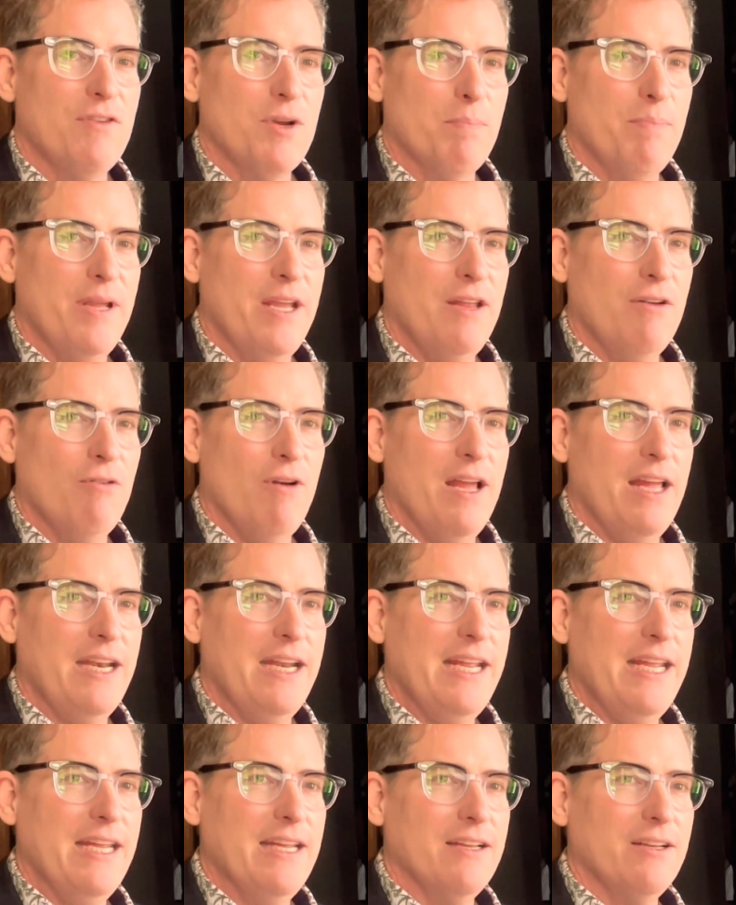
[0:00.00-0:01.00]
your pen
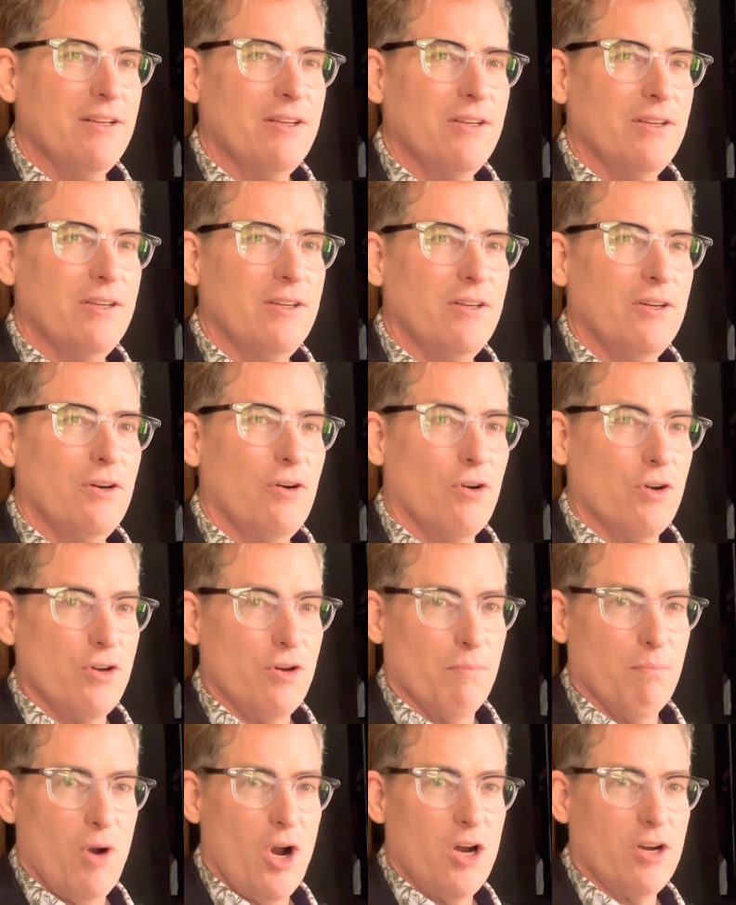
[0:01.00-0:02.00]
ready or
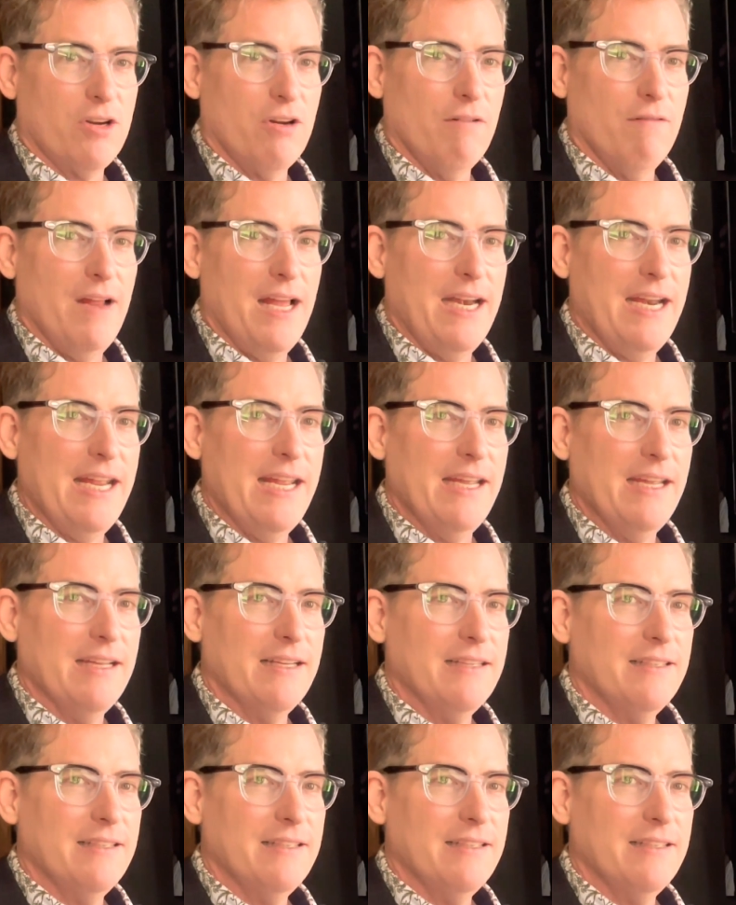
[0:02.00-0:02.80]
your marker ready?